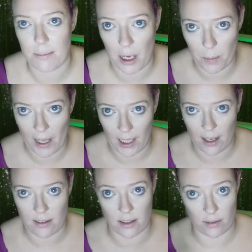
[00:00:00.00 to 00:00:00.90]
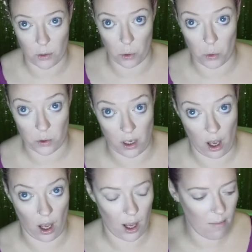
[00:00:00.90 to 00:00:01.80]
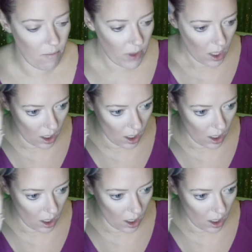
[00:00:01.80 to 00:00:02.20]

male ballet dancers of all time